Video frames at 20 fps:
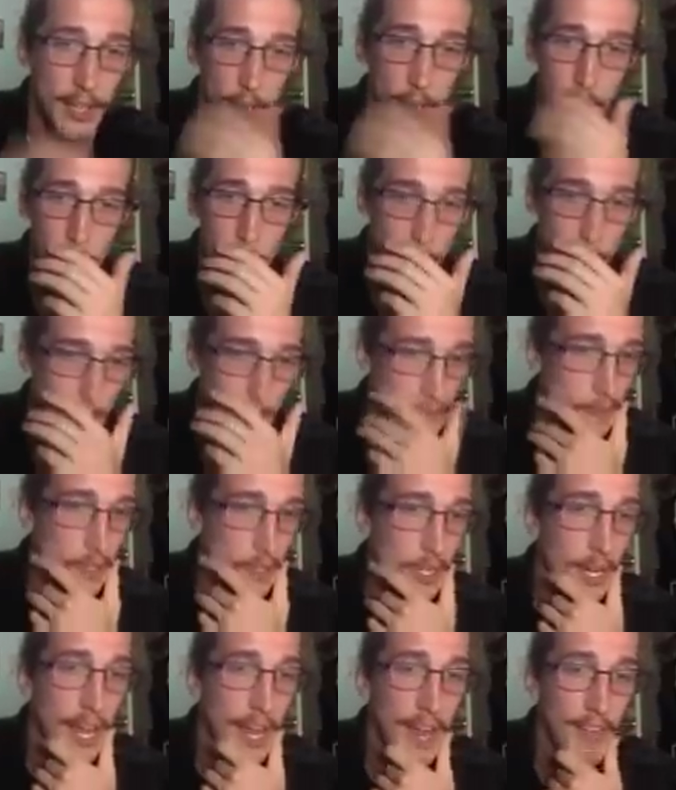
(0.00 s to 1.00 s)
I mean, you're
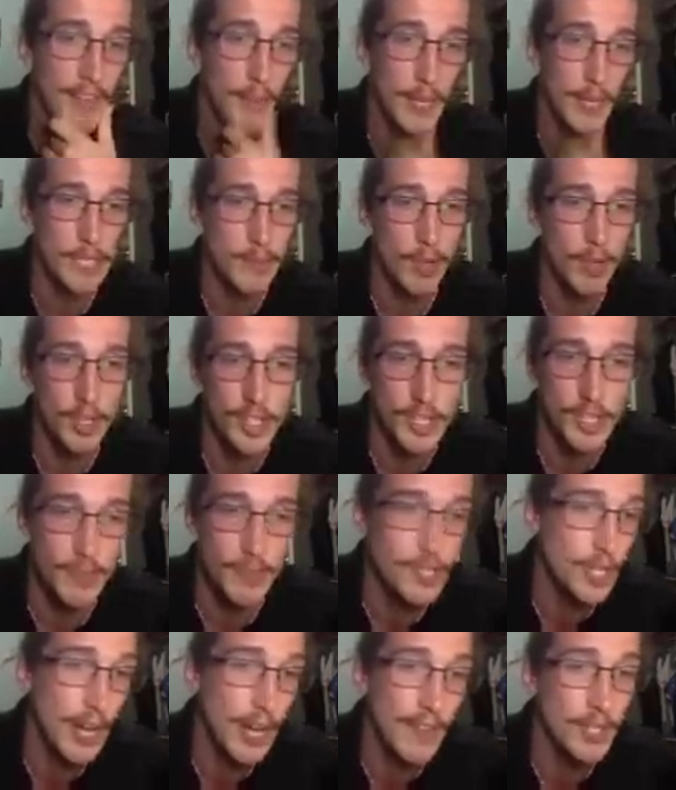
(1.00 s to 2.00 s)
going to have to make small
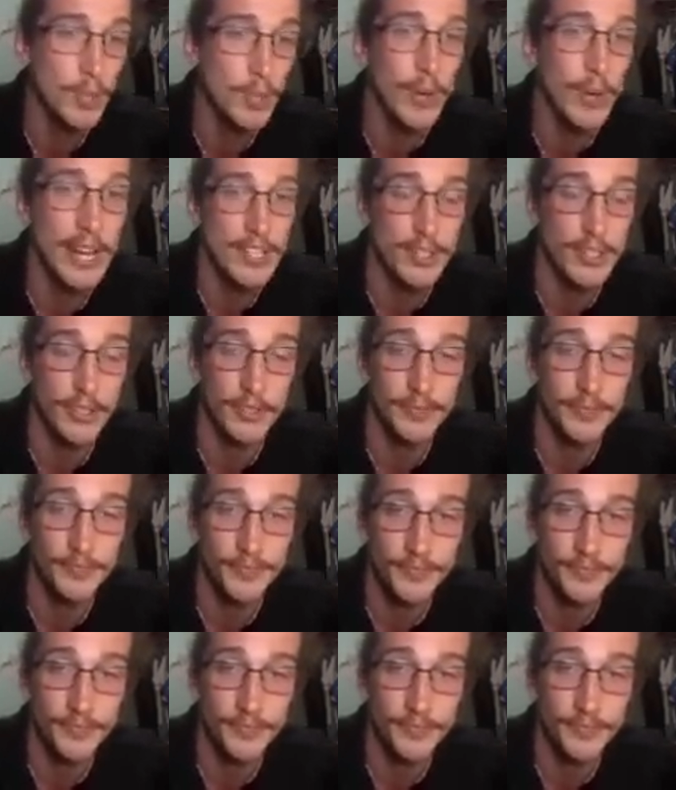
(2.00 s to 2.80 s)
adjustments. You're going to have to wrestle.